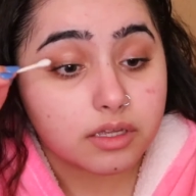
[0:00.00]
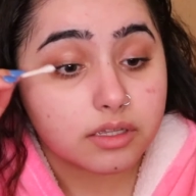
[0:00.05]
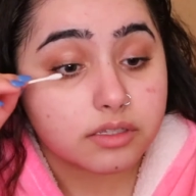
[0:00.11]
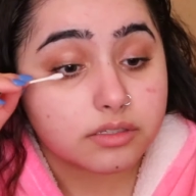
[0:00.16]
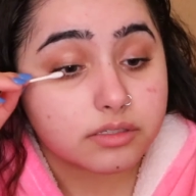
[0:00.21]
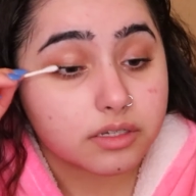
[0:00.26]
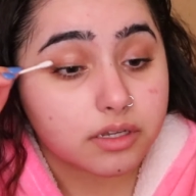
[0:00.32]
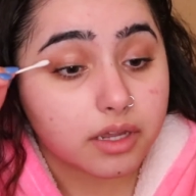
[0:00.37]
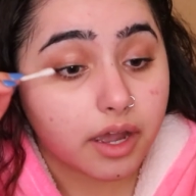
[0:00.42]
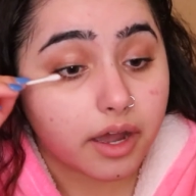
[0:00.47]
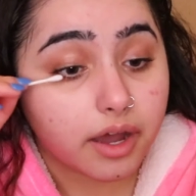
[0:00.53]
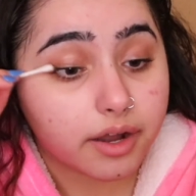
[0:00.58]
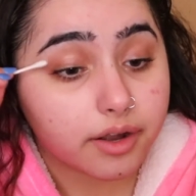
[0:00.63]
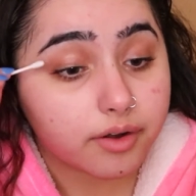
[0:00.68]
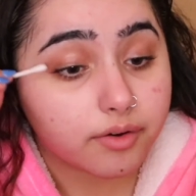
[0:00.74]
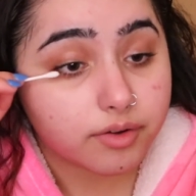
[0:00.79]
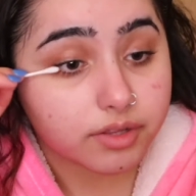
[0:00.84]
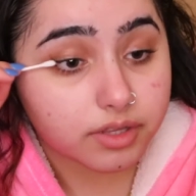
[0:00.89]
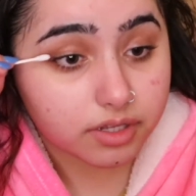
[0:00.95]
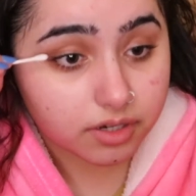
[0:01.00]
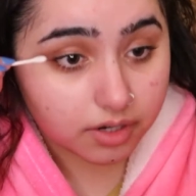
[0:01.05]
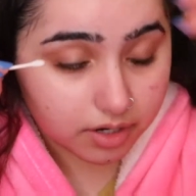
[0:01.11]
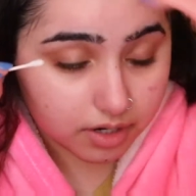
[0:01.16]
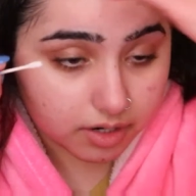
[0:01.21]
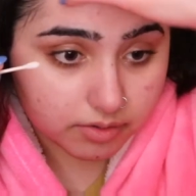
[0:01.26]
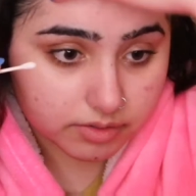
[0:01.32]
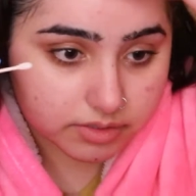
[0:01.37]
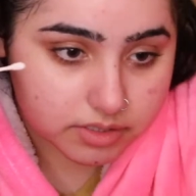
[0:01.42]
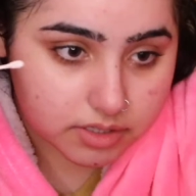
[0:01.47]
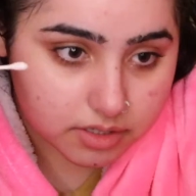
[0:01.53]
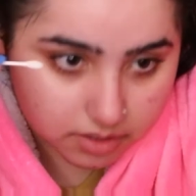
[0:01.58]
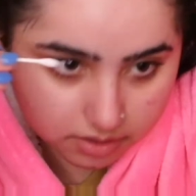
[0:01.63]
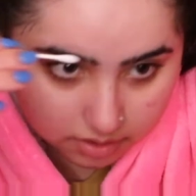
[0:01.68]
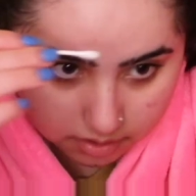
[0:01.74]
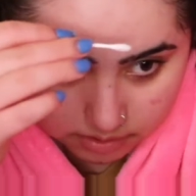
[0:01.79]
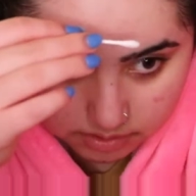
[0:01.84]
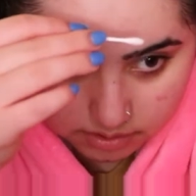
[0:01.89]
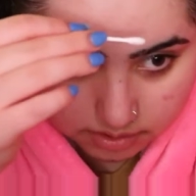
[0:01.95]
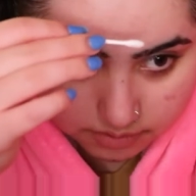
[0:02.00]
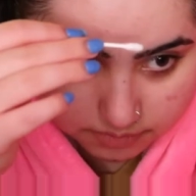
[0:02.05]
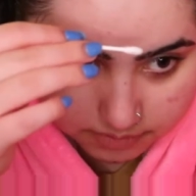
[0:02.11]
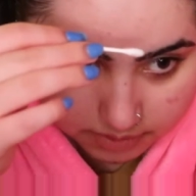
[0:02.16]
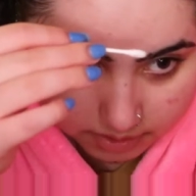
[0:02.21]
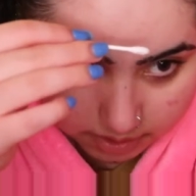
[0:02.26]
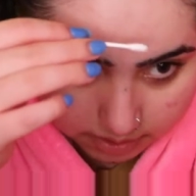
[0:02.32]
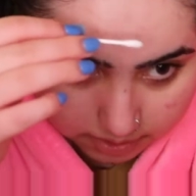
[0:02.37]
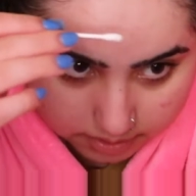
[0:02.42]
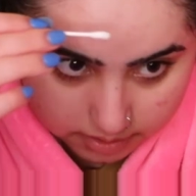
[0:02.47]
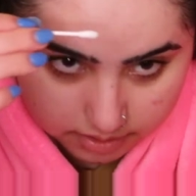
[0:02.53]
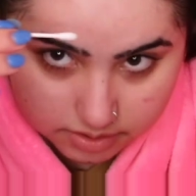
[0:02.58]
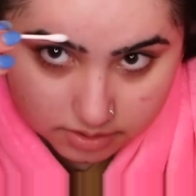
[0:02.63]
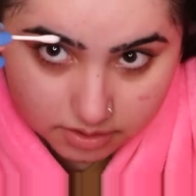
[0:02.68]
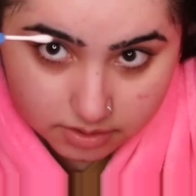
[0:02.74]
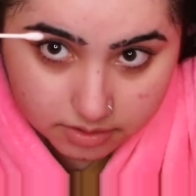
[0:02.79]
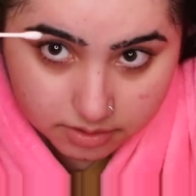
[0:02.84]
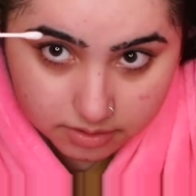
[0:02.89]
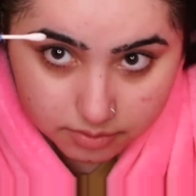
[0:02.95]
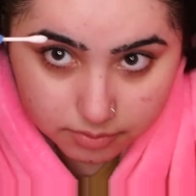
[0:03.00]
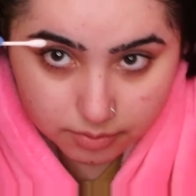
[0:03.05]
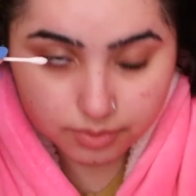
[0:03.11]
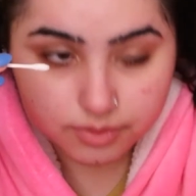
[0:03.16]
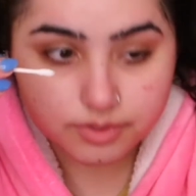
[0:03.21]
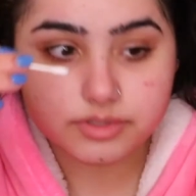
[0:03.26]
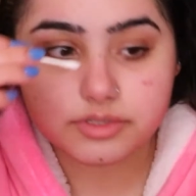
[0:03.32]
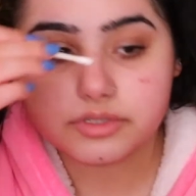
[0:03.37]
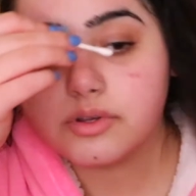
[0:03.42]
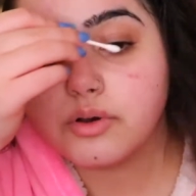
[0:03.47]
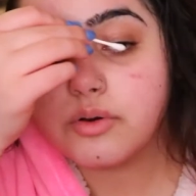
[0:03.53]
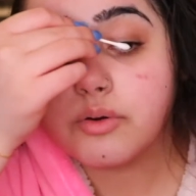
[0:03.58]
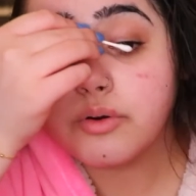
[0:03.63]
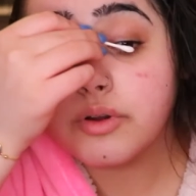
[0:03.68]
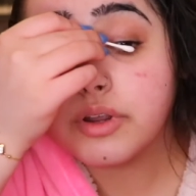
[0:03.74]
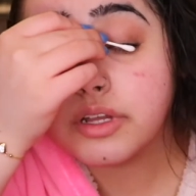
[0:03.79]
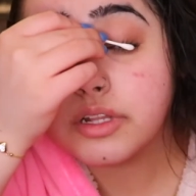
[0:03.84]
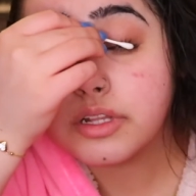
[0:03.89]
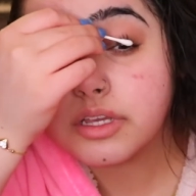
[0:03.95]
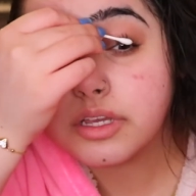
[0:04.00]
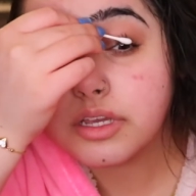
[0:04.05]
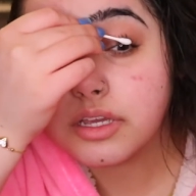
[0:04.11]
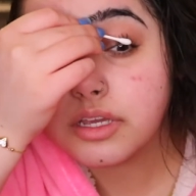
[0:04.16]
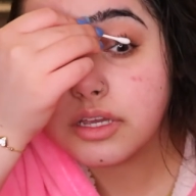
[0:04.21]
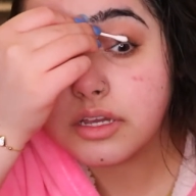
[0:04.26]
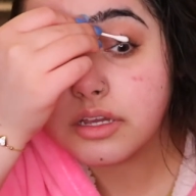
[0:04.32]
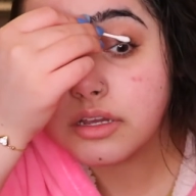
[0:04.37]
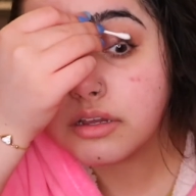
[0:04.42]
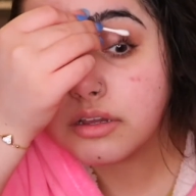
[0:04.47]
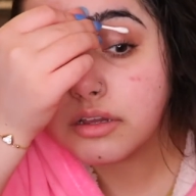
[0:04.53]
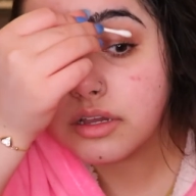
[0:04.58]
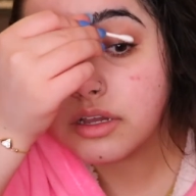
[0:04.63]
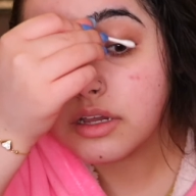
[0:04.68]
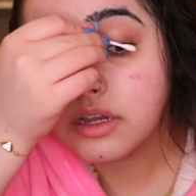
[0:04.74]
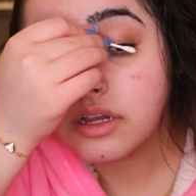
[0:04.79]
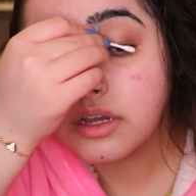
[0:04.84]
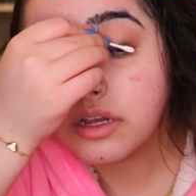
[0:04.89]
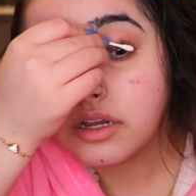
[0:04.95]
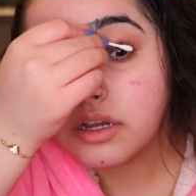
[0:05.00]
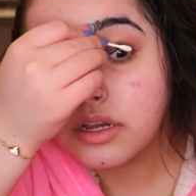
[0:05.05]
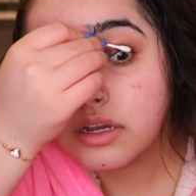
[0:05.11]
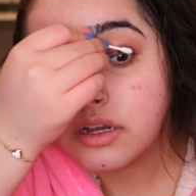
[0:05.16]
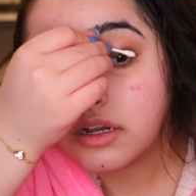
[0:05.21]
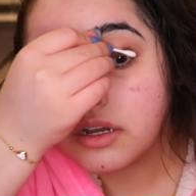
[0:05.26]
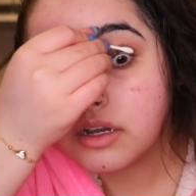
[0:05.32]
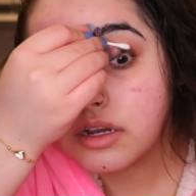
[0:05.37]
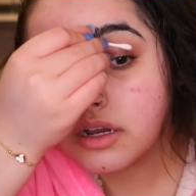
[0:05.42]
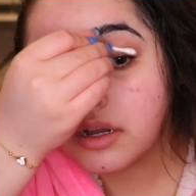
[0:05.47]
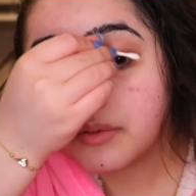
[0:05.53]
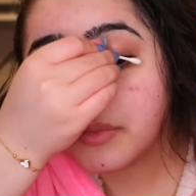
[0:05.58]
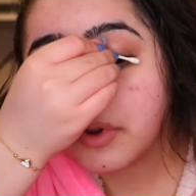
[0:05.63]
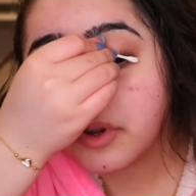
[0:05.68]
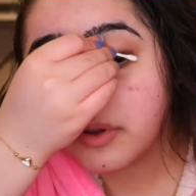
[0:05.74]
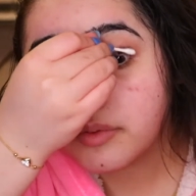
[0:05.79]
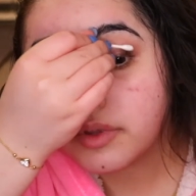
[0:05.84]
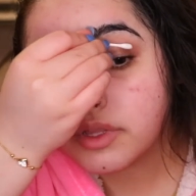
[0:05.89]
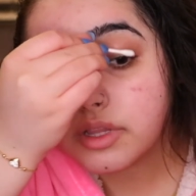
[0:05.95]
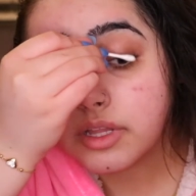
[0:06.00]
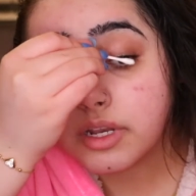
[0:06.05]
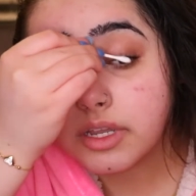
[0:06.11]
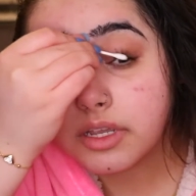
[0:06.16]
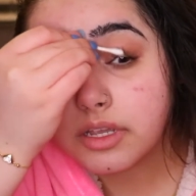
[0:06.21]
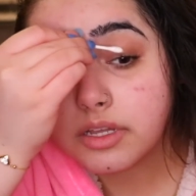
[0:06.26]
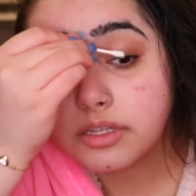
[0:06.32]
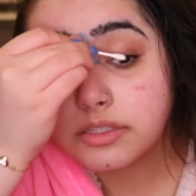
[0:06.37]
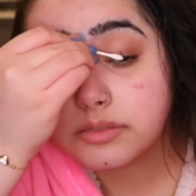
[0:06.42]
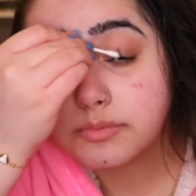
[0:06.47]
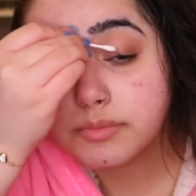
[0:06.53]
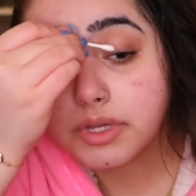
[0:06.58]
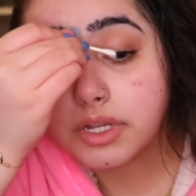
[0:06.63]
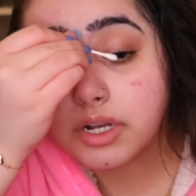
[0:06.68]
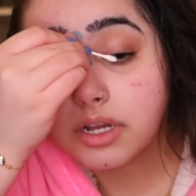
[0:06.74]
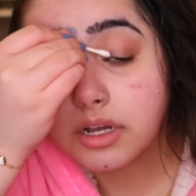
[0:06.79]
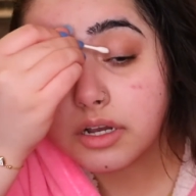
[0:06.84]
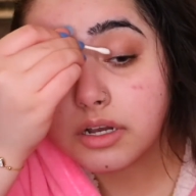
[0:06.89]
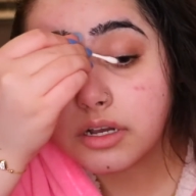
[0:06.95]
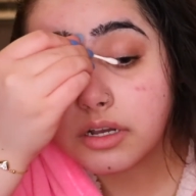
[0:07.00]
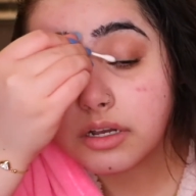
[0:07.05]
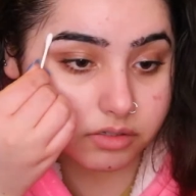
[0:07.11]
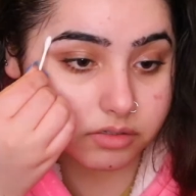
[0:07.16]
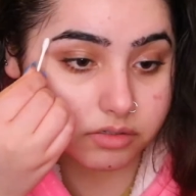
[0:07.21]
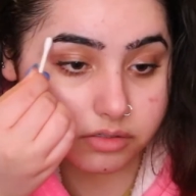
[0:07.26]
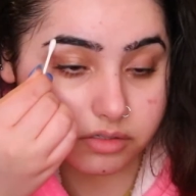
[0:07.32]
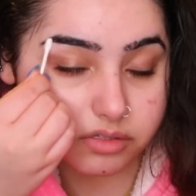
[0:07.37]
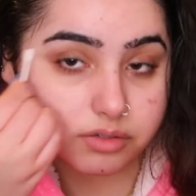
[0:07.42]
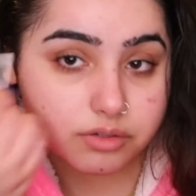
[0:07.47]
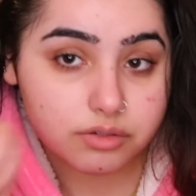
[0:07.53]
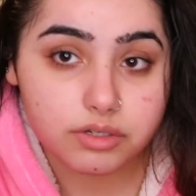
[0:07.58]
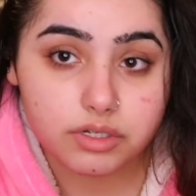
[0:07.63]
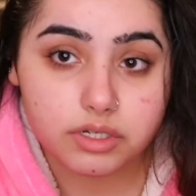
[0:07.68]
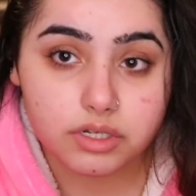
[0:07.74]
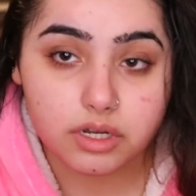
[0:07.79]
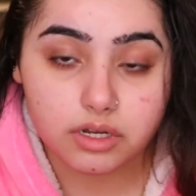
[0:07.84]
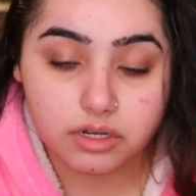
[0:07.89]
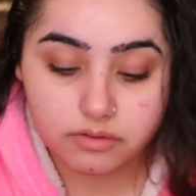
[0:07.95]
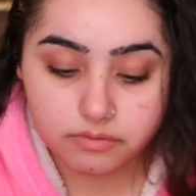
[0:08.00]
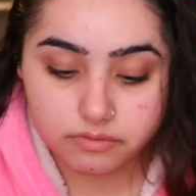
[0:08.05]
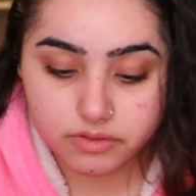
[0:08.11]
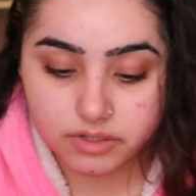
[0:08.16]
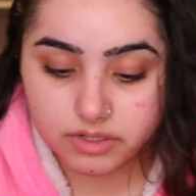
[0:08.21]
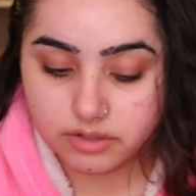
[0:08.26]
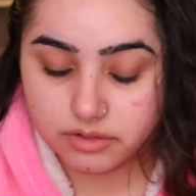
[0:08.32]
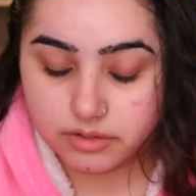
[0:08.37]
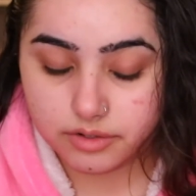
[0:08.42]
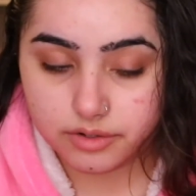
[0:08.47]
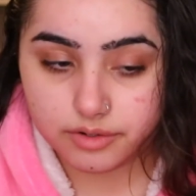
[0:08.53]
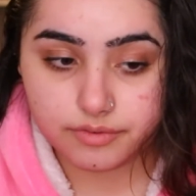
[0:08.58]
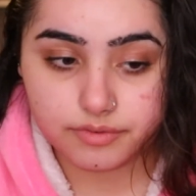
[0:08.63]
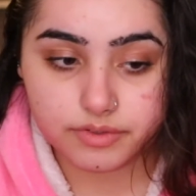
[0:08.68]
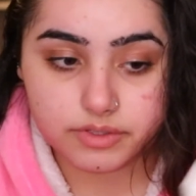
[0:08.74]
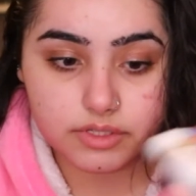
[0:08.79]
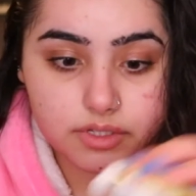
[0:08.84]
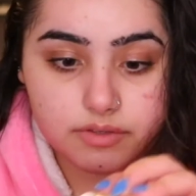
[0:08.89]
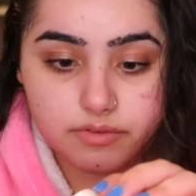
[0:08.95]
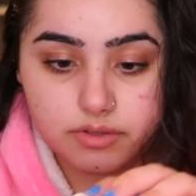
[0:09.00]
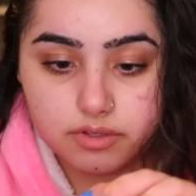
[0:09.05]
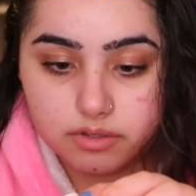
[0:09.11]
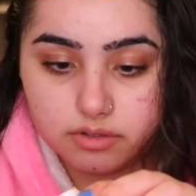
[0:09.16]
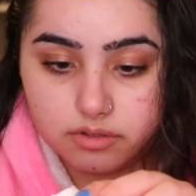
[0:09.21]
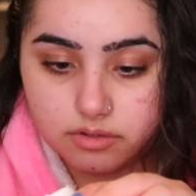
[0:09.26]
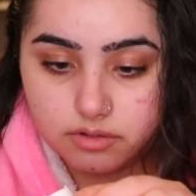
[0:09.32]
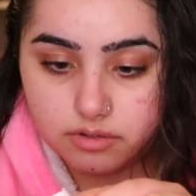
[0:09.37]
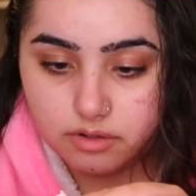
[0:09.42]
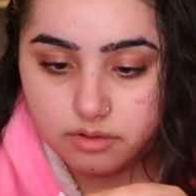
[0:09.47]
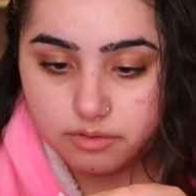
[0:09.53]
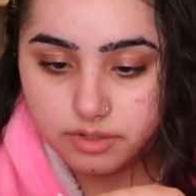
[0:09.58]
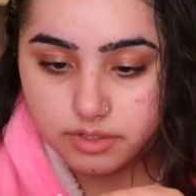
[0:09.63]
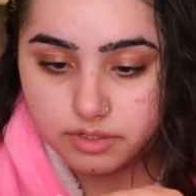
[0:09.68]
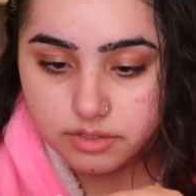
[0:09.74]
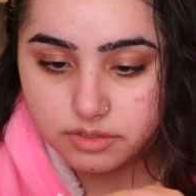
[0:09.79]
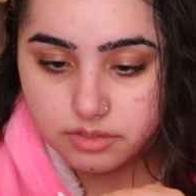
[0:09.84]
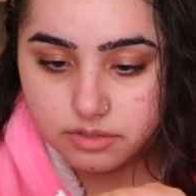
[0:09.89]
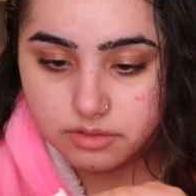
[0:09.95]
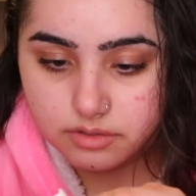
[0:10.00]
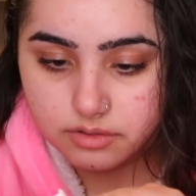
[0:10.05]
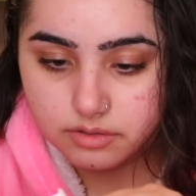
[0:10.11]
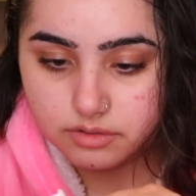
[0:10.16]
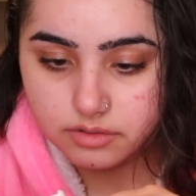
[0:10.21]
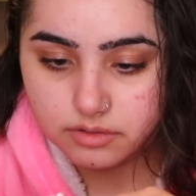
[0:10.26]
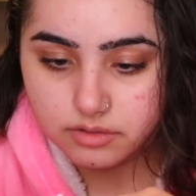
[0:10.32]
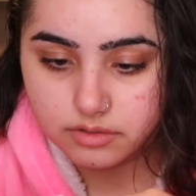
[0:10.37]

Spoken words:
So yeah, I don't really know how it's gonna go so far. The roots are oily. I'm hoping that it gets better soon enough. I don't know if it's even going to.